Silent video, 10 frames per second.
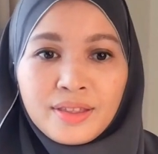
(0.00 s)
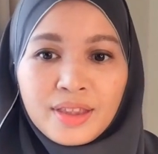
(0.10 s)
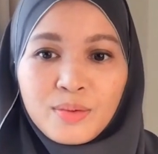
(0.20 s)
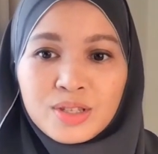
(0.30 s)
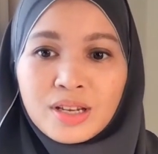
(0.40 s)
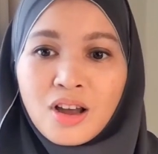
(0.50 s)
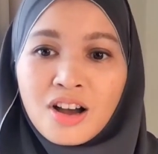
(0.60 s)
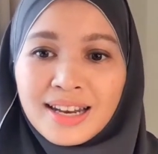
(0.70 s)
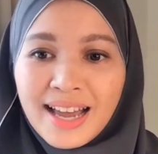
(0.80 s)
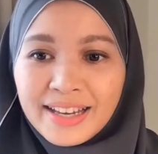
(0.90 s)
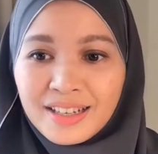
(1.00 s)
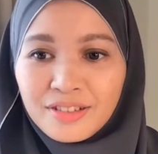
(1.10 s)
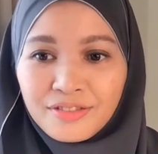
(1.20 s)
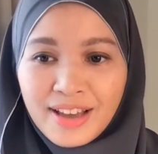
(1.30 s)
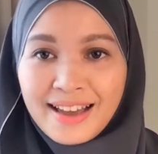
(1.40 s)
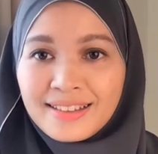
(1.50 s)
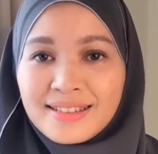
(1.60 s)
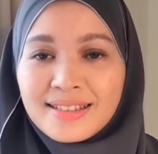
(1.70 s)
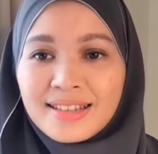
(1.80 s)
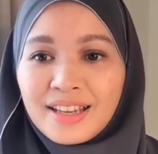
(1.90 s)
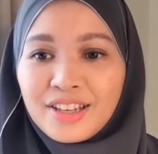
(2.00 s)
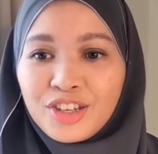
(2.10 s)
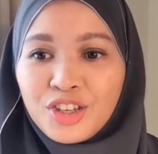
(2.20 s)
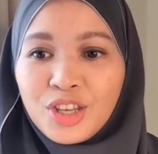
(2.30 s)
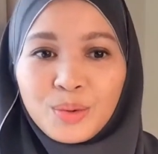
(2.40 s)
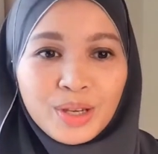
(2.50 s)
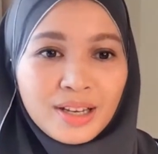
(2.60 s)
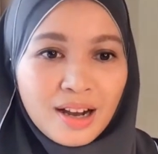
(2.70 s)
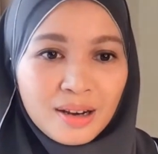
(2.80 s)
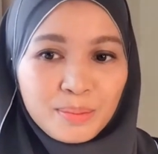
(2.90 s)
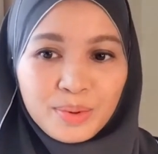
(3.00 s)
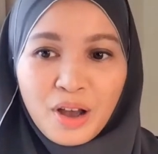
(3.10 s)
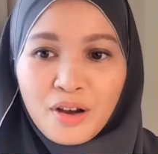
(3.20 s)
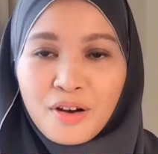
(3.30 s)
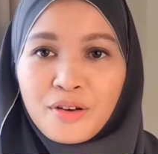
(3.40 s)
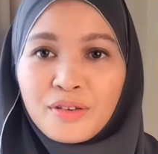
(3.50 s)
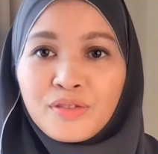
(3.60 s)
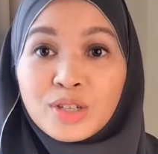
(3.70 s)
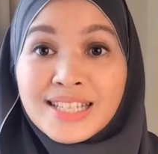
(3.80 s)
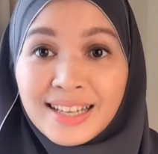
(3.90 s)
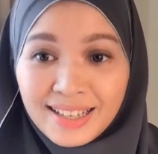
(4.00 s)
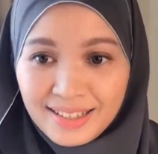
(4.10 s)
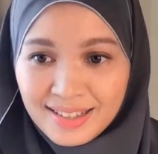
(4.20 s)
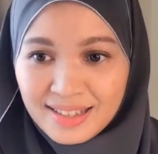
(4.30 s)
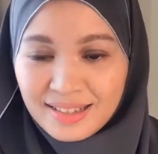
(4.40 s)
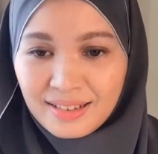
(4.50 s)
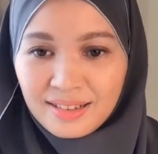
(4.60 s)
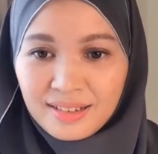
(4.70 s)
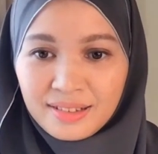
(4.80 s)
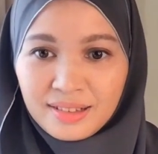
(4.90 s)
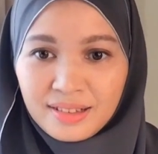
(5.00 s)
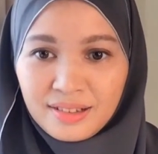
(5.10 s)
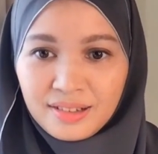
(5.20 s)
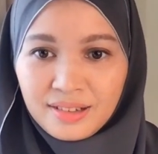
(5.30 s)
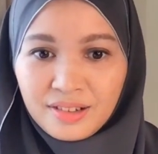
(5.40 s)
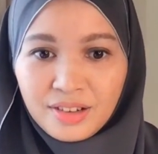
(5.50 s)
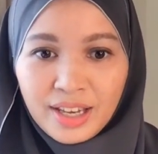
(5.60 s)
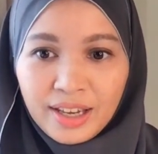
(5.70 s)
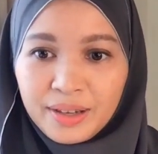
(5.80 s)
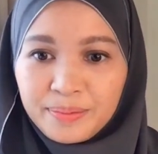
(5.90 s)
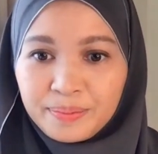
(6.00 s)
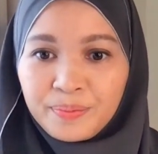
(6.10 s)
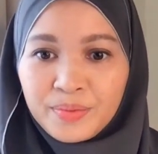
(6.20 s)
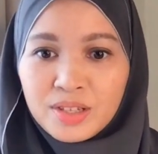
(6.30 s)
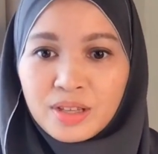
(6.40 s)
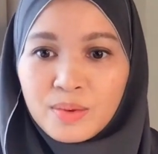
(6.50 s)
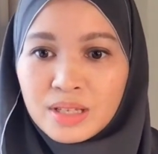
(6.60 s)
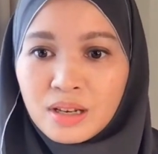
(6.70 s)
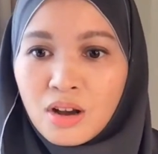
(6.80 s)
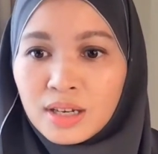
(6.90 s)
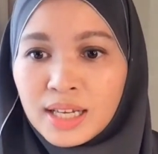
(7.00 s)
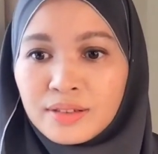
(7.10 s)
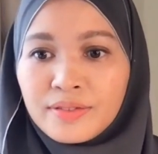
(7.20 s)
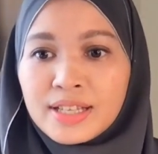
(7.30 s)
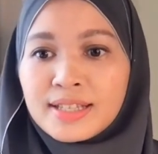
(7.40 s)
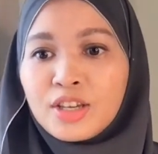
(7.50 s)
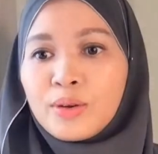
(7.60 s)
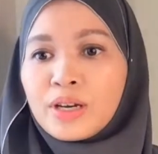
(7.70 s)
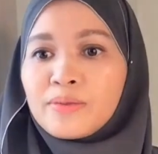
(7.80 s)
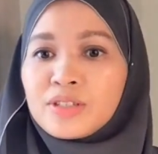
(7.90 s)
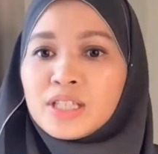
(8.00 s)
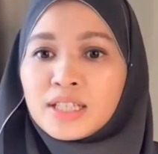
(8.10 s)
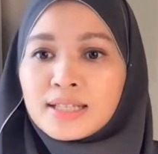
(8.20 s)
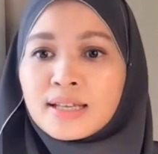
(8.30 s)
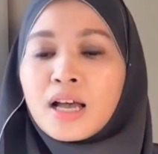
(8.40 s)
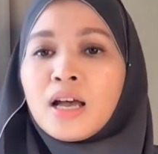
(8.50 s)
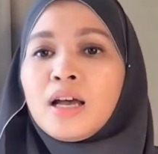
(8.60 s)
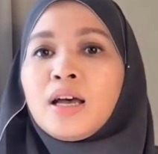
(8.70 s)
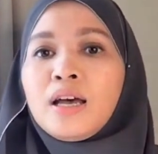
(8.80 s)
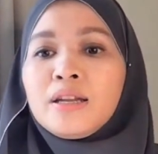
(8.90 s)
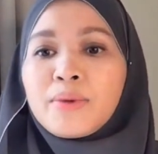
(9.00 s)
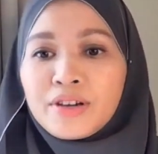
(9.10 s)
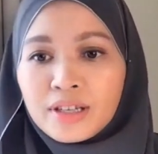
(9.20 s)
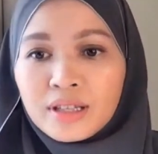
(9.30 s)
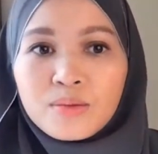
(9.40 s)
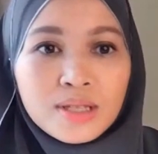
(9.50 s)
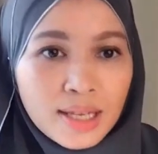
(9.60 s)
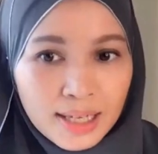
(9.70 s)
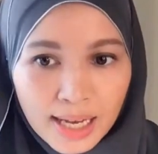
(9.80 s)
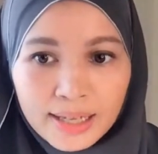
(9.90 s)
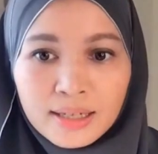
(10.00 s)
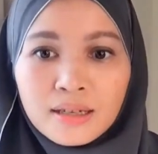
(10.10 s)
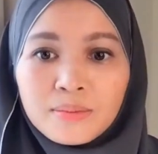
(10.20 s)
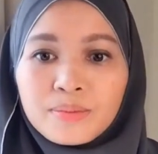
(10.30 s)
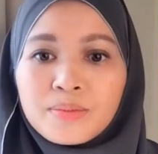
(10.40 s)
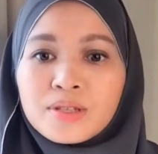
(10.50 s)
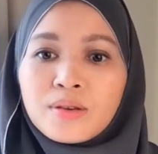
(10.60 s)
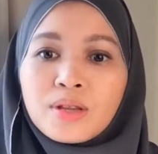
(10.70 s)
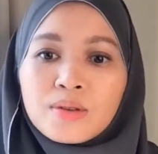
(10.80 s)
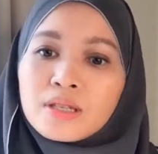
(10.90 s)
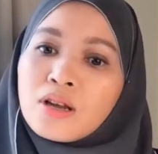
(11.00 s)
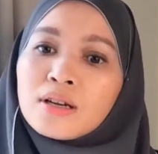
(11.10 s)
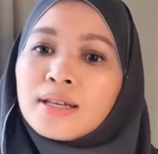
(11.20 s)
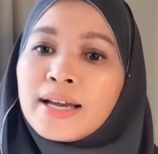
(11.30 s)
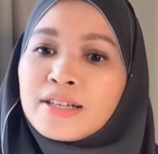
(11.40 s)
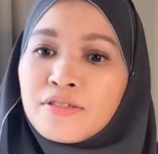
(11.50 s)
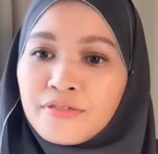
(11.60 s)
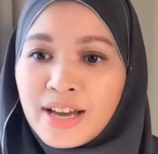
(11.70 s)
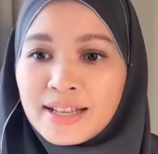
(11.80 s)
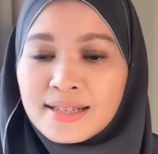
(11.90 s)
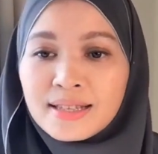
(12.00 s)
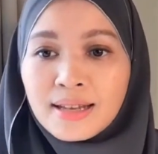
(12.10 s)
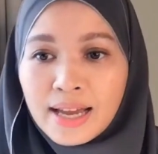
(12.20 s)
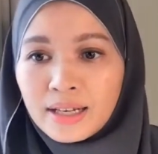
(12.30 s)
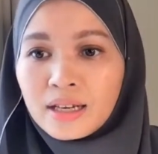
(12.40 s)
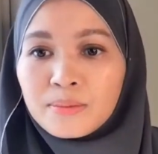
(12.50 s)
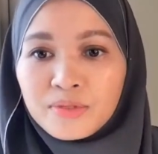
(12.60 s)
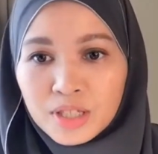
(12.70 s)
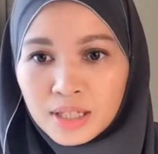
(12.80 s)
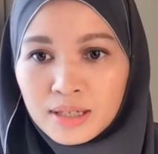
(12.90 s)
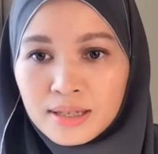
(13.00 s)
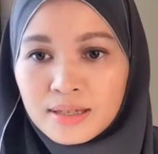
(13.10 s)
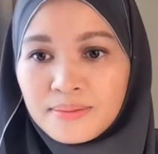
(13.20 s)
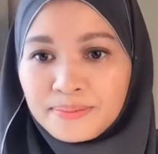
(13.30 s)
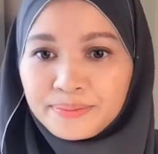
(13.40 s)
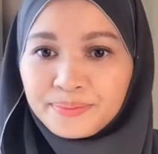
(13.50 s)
There was a long line of fans queuing up for tickets. Okay, so there was a long line of fans queuing up for tickets. In American, they would say line up. So there was a long line of fans lining up for tickets.